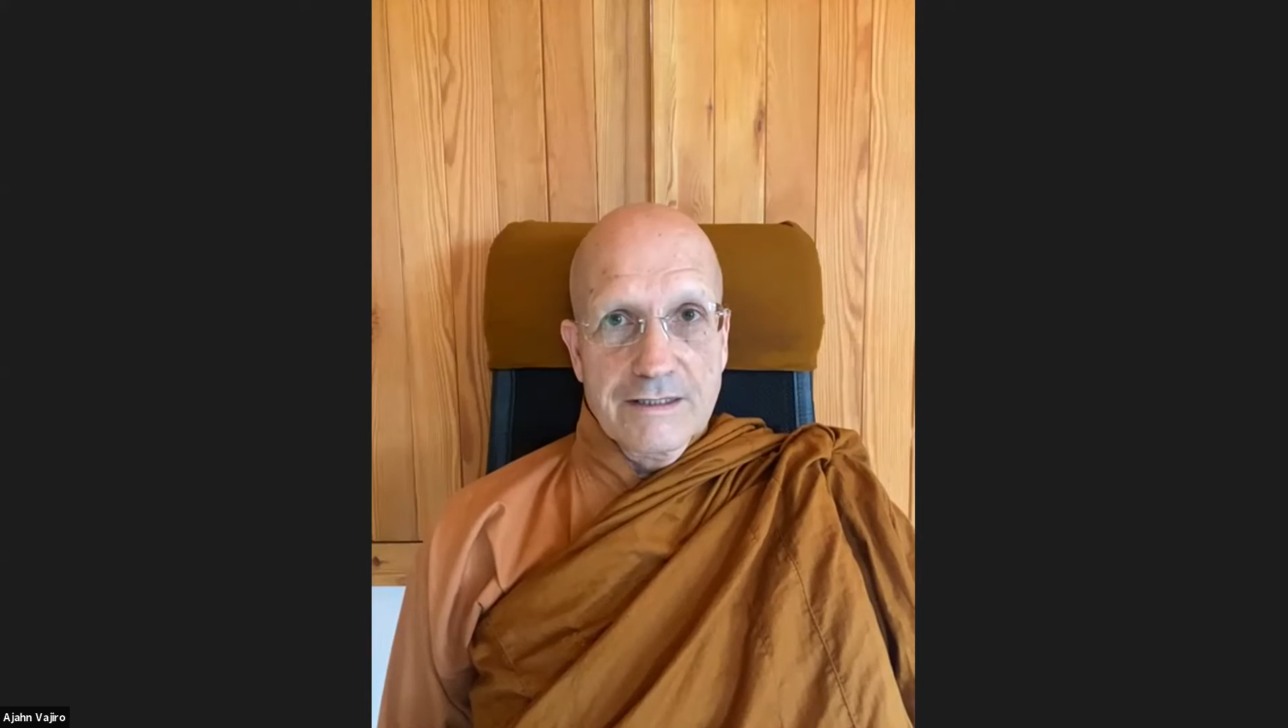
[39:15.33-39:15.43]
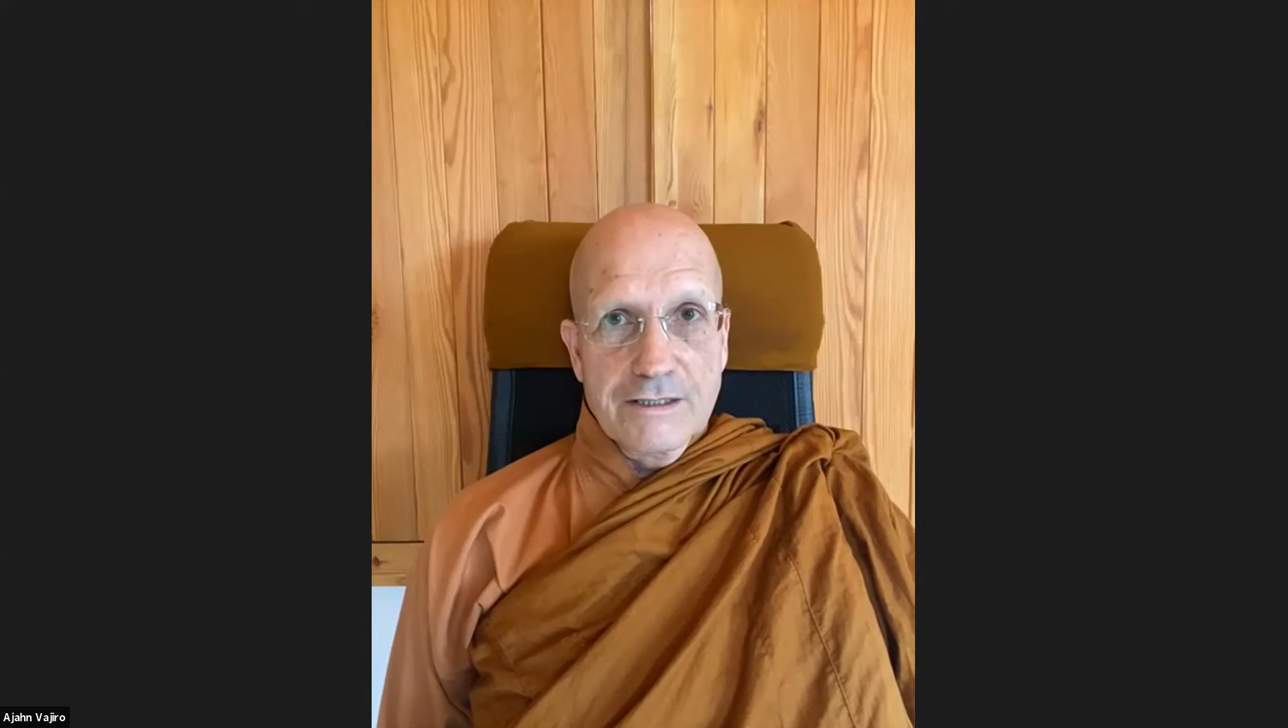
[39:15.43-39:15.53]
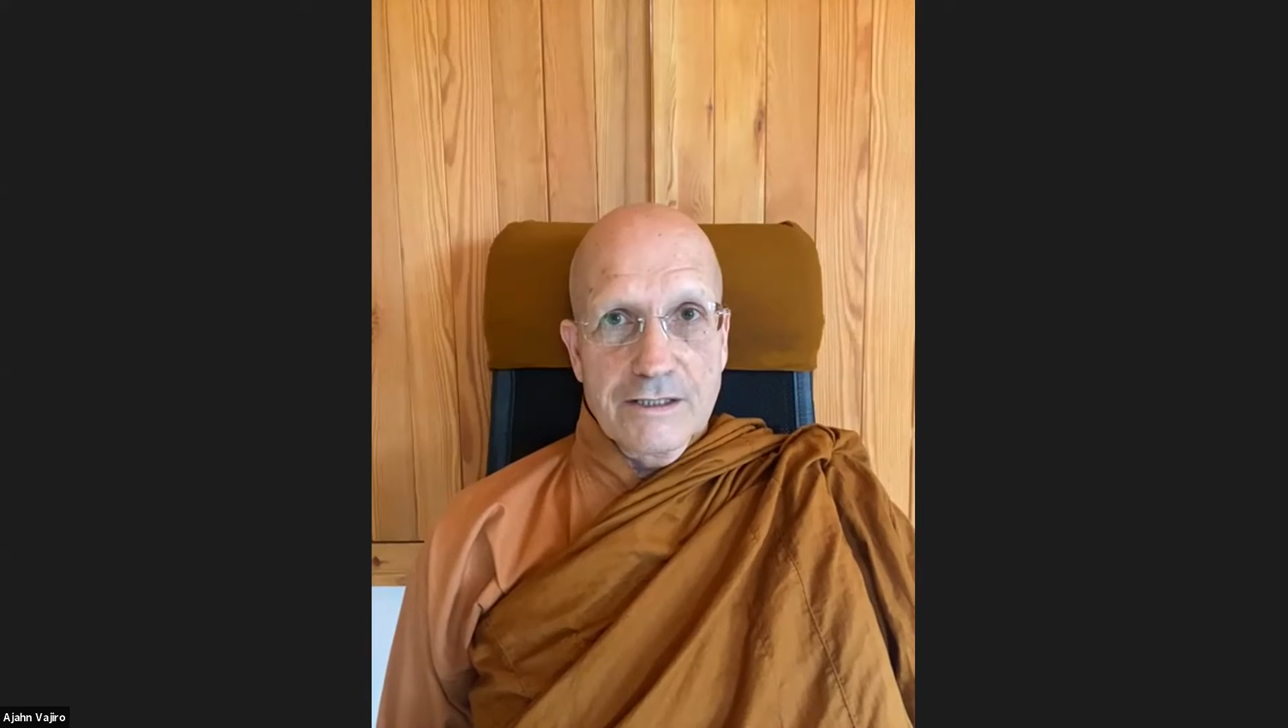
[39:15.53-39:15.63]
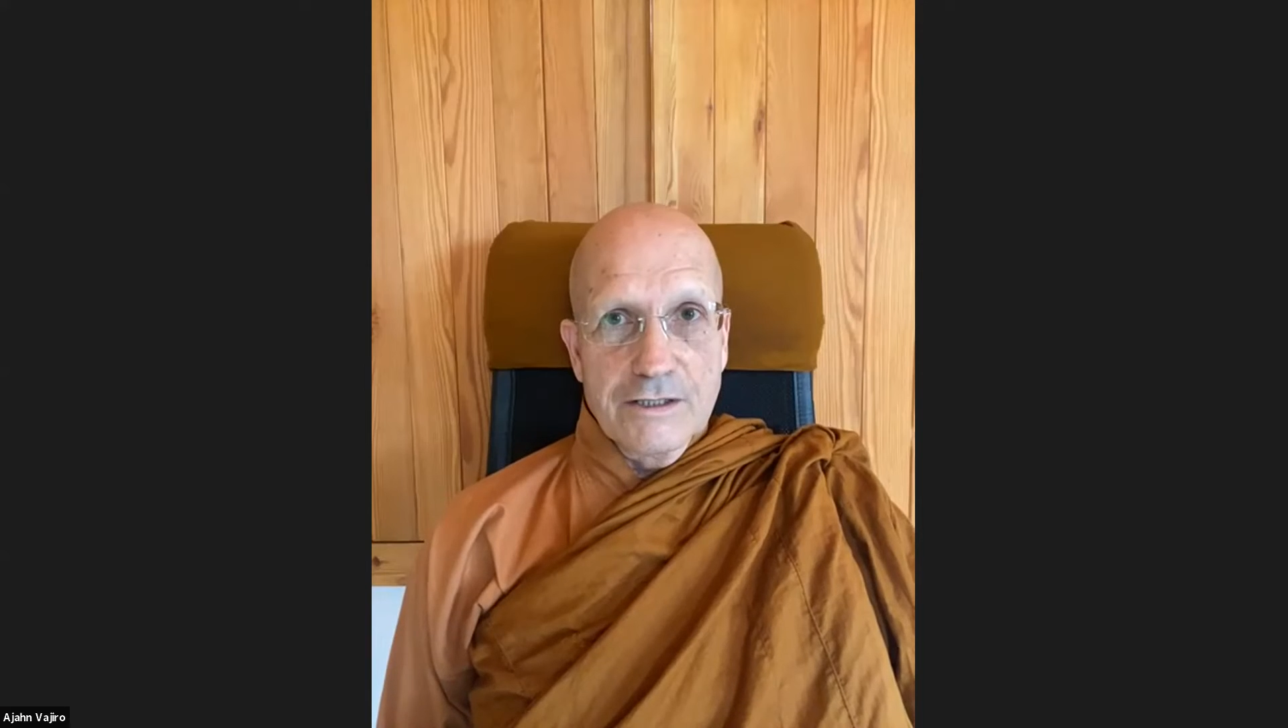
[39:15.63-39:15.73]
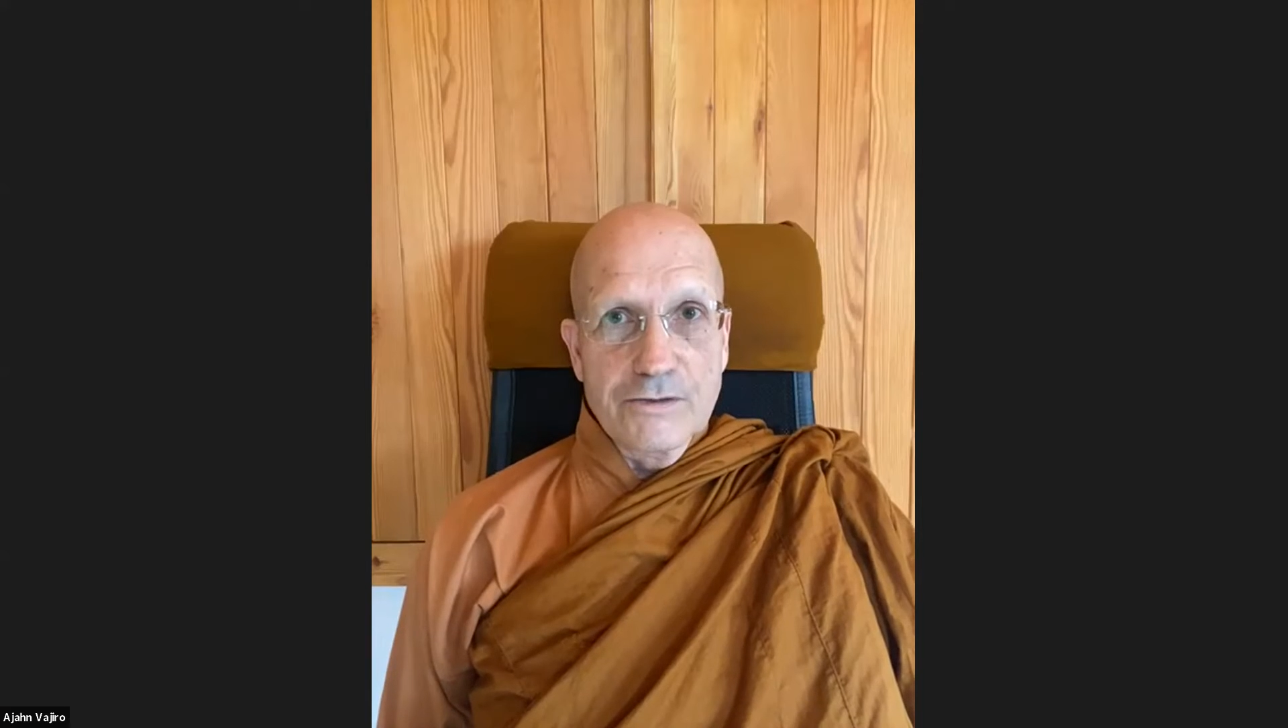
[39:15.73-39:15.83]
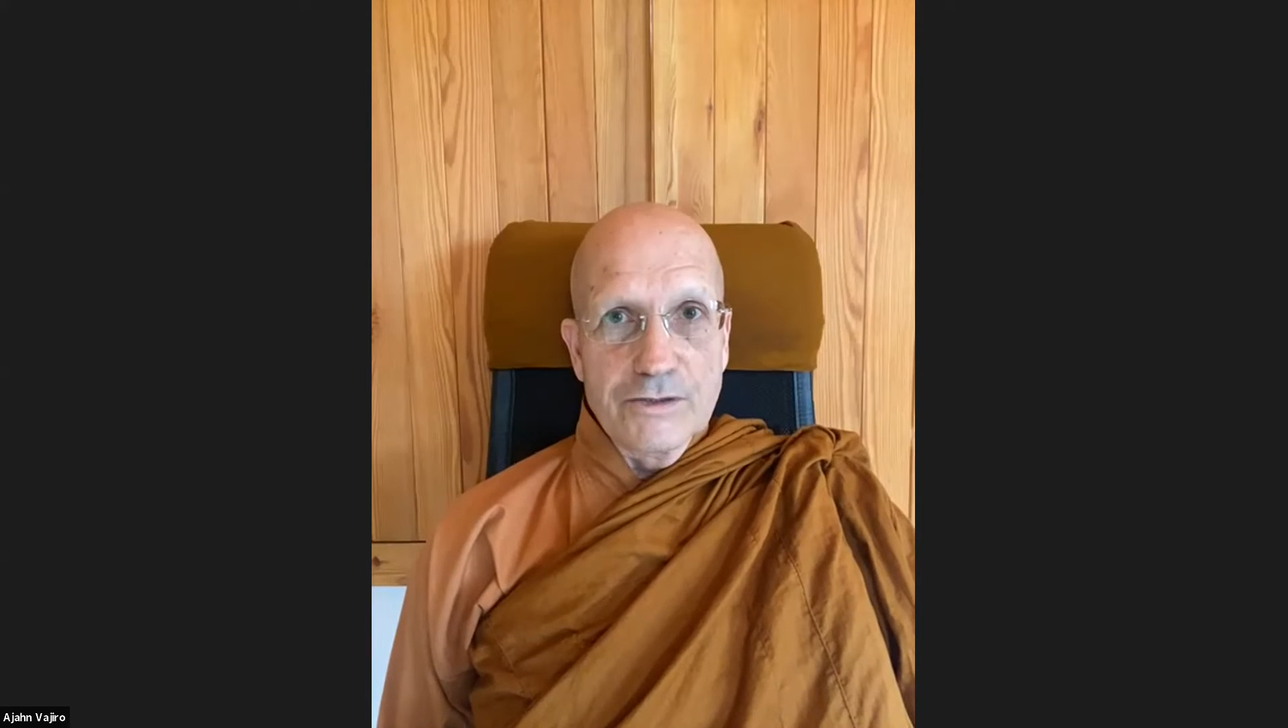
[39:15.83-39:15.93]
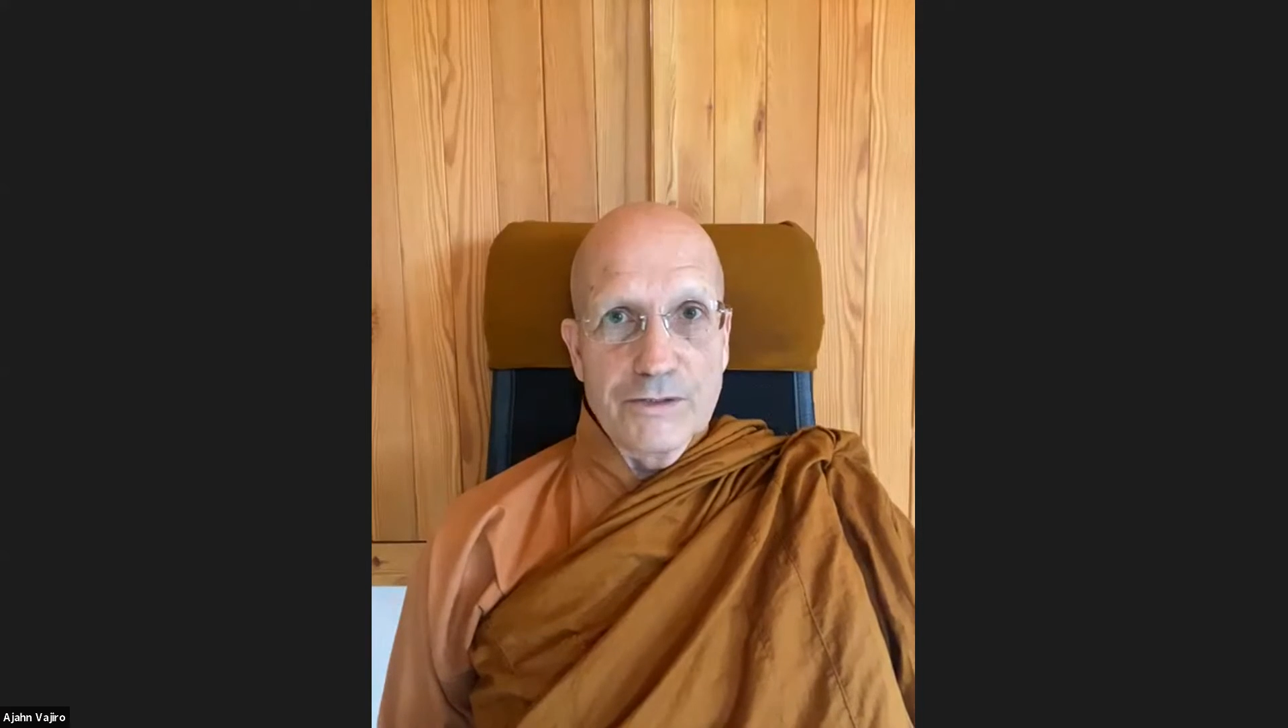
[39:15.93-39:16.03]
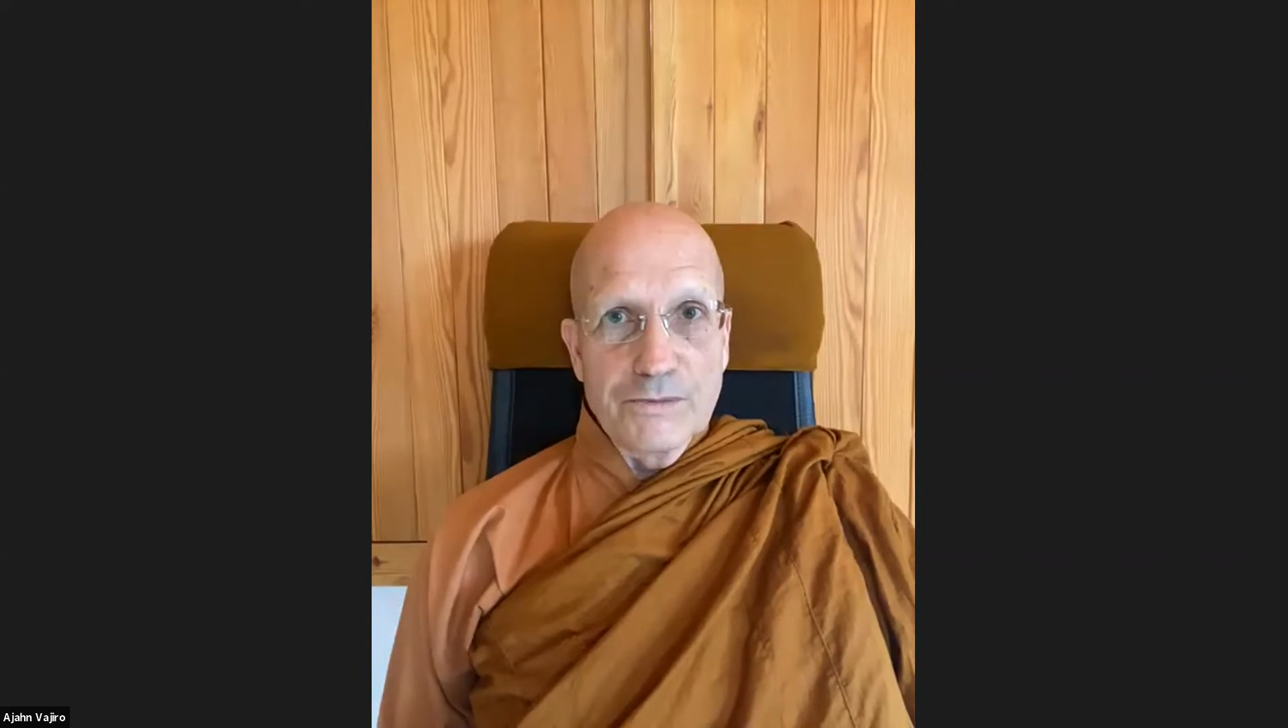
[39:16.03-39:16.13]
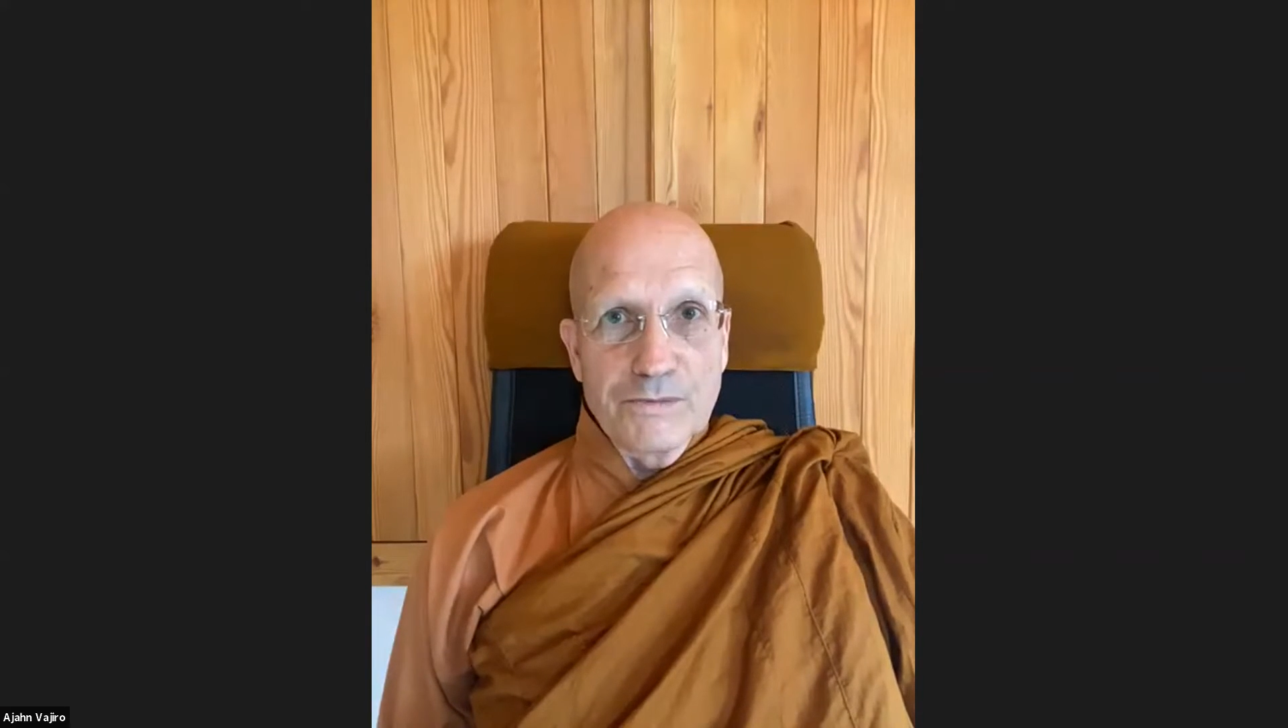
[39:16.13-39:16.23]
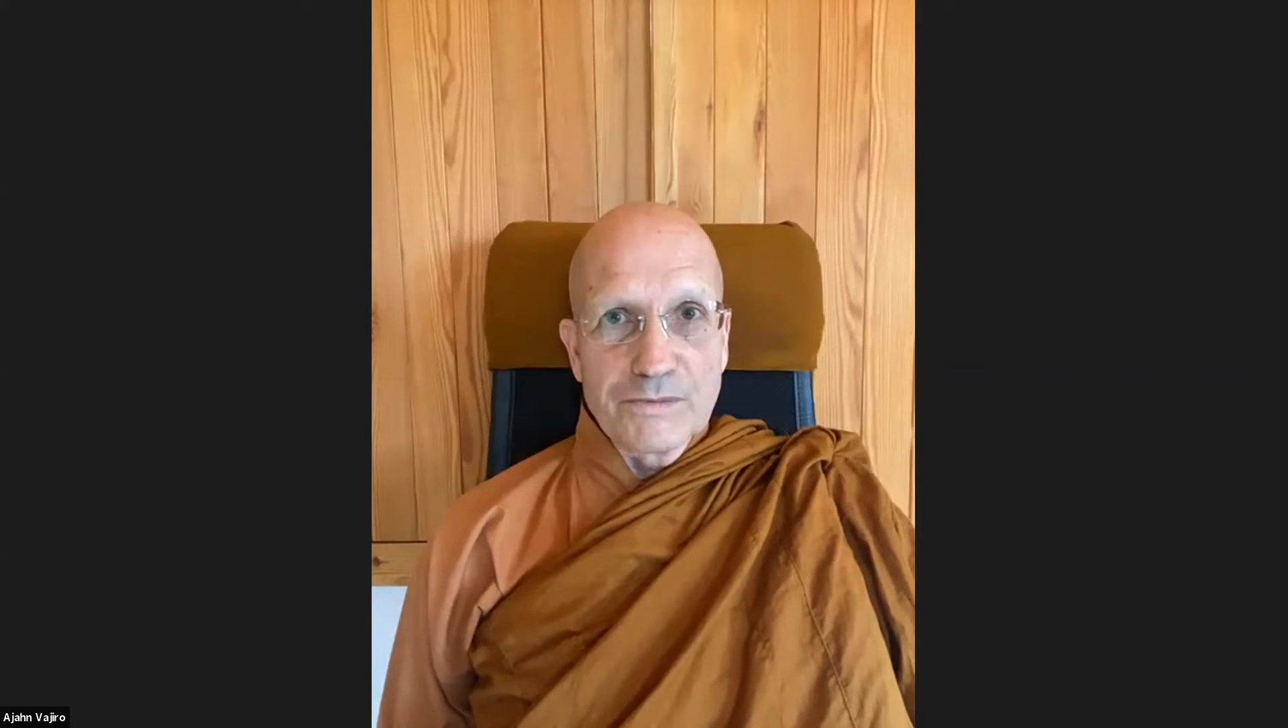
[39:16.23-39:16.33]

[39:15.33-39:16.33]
so that